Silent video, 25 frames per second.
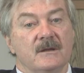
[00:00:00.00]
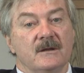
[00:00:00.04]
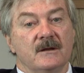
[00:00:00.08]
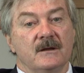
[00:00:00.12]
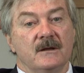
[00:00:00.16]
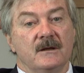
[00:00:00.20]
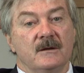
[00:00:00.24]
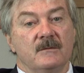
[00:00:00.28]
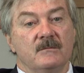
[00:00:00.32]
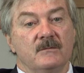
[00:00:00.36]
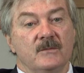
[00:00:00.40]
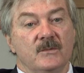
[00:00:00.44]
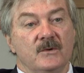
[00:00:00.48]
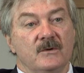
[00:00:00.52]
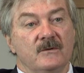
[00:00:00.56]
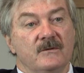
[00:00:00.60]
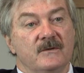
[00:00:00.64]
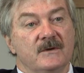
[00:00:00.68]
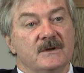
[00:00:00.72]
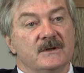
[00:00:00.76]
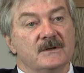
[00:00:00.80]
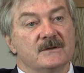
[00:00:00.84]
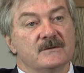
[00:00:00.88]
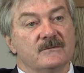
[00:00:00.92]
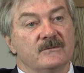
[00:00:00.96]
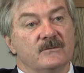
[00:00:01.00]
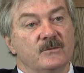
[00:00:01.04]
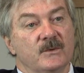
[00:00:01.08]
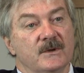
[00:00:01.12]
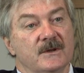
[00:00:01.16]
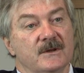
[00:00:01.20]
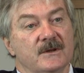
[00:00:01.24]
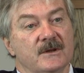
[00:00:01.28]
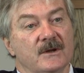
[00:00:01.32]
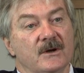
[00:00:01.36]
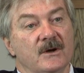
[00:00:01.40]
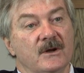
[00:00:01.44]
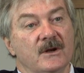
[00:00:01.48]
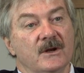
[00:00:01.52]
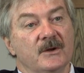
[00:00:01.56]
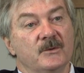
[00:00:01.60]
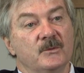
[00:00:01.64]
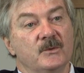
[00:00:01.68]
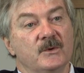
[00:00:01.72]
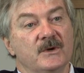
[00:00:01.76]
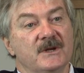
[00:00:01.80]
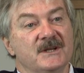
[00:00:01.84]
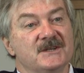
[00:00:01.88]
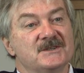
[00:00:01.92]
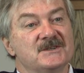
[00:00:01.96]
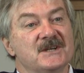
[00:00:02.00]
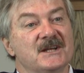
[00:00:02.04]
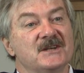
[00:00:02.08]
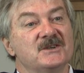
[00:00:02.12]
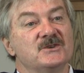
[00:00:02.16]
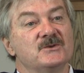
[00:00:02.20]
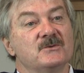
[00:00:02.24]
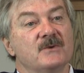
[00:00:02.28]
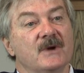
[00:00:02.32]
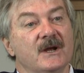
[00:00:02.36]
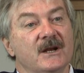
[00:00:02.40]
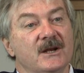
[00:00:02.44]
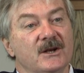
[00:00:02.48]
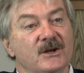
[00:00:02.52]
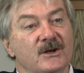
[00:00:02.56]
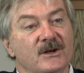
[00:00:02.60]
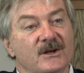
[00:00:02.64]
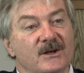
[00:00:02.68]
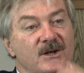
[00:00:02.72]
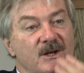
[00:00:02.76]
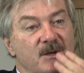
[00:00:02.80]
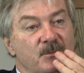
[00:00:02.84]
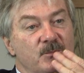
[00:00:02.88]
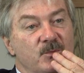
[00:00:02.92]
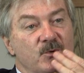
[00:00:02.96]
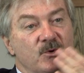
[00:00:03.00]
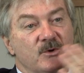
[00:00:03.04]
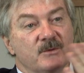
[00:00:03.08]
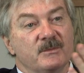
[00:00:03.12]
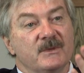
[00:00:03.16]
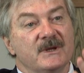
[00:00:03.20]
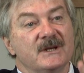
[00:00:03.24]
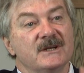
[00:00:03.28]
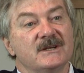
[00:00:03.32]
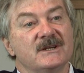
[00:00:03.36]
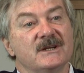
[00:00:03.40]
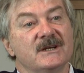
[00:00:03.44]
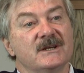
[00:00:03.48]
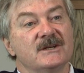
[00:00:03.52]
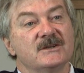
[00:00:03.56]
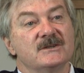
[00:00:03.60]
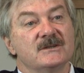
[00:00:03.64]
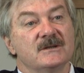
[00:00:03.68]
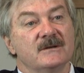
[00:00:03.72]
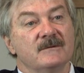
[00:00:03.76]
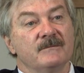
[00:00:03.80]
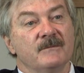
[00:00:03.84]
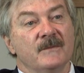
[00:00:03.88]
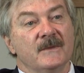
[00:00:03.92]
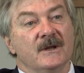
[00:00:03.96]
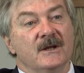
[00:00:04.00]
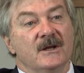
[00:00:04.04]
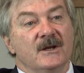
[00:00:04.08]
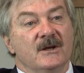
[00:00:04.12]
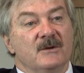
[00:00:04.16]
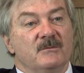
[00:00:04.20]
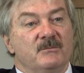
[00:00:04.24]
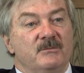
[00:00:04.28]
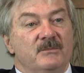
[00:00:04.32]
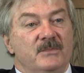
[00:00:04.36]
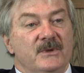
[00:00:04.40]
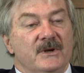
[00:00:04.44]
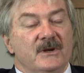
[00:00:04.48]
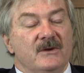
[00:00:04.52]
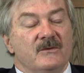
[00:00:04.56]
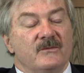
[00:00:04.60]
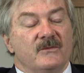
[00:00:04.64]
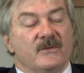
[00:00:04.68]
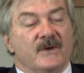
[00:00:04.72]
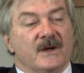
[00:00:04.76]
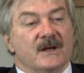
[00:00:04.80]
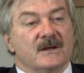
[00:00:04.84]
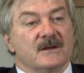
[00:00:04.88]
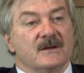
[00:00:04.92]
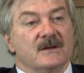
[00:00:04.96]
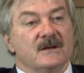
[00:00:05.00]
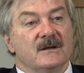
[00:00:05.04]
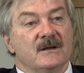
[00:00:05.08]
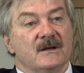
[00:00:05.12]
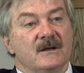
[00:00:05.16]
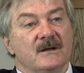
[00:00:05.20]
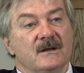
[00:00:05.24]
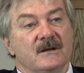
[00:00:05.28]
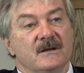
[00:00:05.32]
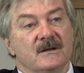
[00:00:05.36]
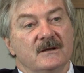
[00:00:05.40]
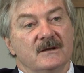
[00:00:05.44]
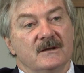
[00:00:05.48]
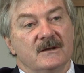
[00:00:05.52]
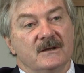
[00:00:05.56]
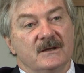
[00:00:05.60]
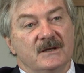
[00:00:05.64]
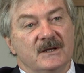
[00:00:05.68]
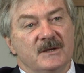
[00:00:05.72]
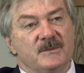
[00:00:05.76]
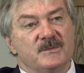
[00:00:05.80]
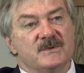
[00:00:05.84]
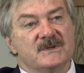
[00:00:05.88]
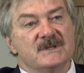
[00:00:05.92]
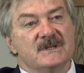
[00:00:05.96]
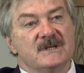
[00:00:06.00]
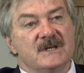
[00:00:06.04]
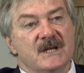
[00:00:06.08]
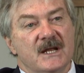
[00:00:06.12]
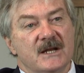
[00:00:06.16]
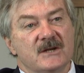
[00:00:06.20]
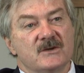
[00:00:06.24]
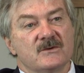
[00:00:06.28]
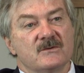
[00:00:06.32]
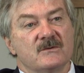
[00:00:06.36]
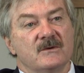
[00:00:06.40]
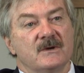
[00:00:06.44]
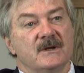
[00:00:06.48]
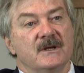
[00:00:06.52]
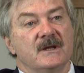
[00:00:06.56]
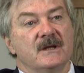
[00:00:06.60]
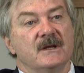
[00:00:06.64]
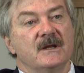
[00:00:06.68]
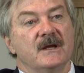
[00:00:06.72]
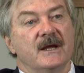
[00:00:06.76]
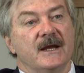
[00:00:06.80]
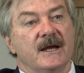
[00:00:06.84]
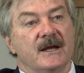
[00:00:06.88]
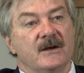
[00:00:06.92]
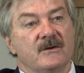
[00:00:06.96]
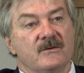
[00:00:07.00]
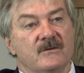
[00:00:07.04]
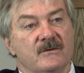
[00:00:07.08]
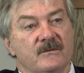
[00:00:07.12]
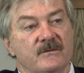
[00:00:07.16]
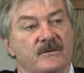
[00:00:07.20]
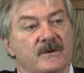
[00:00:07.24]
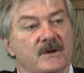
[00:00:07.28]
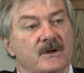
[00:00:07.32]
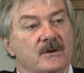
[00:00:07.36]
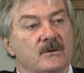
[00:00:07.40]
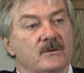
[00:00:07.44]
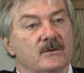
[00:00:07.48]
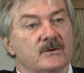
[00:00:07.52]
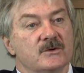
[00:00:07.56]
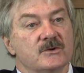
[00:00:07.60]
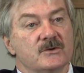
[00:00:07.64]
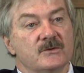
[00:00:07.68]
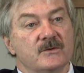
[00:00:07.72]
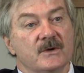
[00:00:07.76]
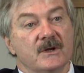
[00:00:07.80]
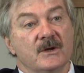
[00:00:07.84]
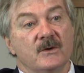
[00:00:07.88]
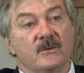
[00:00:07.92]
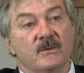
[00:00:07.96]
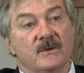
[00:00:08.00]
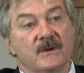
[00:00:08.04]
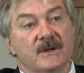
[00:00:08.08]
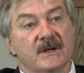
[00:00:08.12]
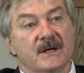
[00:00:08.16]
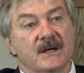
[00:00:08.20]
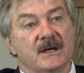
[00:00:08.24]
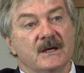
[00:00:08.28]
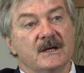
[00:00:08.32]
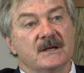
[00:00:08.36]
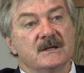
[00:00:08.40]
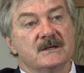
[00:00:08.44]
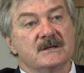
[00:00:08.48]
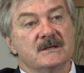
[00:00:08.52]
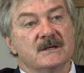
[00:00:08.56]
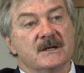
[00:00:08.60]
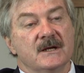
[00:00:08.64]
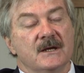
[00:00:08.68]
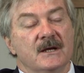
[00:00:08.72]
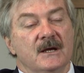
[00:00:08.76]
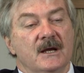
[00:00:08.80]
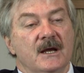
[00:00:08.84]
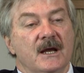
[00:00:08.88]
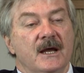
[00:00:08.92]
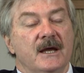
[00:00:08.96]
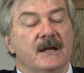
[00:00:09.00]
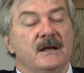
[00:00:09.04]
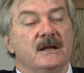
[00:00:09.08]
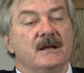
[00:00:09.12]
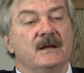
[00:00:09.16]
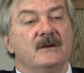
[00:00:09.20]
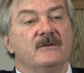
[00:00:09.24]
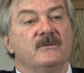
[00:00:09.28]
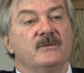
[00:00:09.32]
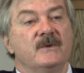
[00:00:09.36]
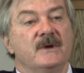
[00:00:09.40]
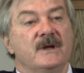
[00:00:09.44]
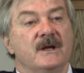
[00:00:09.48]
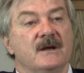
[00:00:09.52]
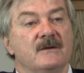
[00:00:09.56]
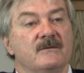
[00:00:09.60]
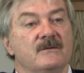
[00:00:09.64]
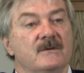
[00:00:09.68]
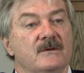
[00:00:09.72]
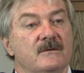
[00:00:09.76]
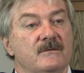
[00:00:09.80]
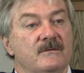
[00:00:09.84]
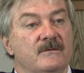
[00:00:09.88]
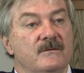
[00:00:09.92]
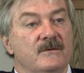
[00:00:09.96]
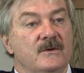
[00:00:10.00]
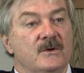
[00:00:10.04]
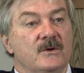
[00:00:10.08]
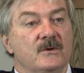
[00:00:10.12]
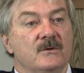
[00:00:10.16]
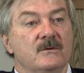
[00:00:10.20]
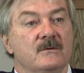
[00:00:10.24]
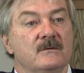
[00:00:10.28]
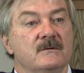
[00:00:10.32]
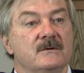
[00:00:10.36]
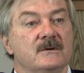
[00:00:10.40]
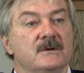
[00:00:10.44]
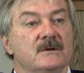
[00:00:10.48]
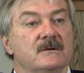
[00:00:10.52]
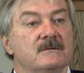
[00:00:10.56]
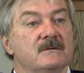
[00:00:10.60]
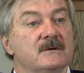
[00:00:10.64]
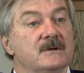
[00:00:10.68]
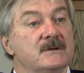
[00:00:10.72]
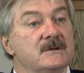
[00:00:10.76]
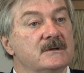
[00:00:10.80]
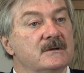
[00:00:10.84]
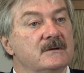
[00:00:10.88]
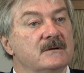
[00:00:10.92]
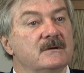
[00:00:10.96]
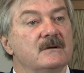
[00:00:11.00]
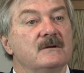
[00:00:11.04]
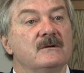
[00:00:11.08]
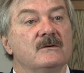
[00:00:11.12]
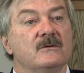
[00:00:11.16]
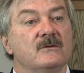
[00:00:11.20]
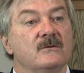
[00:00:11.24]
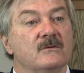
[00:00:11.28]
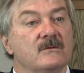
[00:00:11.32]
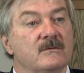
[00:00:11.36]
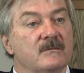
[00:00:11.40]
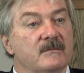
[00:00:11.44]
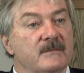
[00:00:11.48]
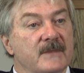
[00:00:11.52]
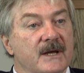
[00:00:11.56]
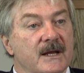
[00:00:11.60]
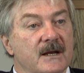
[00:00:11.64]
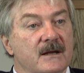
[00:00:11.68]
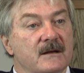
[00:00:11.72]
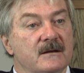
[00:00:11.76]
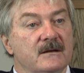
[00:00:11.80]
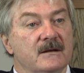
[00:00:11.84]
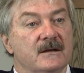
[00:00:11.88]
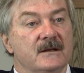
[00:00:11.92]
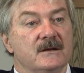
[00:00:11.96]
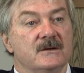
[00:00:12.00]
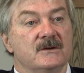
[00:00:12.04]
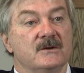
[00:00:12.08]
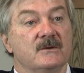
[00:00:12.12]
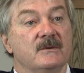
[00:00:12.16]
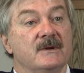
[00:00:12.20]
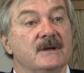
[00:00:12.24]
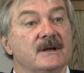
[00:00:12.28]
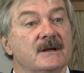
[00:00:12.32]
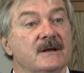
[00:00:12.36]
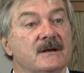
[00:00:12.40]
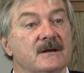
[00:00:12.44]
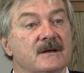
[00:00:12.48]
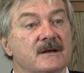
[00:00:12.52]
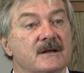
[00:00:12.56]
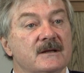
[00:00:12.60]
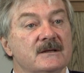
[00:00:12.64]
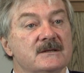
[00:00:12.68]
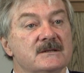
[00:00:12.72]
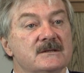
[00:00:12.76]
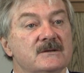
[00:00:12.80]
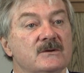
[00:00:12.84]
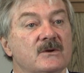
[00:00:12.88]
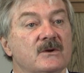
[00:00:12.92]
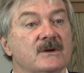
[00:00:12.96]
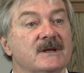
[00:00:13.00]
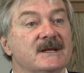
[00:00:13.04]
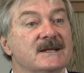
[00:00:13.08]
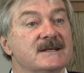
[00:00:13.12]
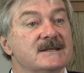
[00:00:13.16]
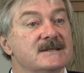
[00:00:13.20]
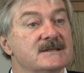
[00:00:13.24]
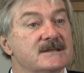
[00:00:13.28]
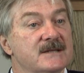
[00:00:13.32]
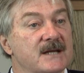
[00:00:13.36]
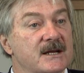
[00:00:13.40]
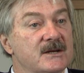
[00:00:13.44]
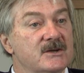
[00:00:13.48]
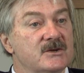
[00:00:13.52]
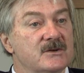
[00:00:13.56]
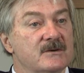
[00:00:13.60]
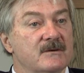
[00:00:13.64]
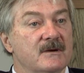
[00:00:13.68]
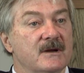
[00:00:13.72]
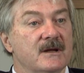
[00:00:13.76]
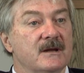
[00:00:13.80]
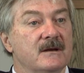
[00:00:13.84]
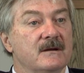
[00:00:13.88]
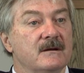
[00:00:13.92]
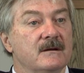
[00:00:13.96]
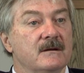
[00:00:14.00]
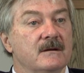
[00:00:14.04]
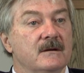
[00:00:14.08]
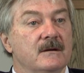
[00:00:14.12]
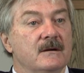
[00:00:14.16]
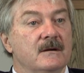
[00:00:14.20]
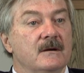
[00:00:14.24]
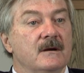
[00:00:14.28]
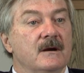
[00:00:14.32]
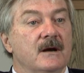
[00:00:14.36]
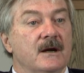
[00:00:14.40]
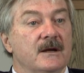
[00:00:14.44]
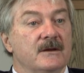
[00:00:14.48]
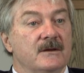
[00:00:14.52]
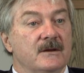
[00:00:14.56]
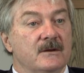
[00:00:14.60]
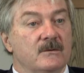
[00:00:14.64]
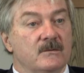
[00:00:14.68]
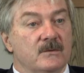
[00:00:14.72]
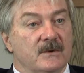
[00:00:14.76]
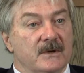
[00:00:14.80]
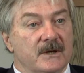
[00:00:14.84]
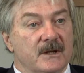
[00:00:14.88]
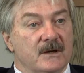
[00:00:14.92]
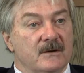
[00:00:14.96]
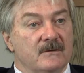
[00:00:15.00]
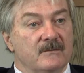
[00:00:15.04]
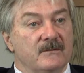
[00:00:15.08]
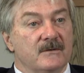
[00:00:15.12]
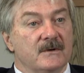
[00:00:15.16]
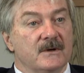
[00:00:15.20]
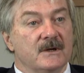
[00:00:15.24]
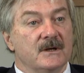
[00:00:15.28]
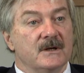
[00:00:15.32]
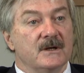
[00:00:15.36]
the movies with the Hollywood exaggerated lip augmentation, but in fact uh, lips naturally atrophy or shrink with age, and if we have the view to return to normality, to enhance, not exaggerate, I think we'll get a very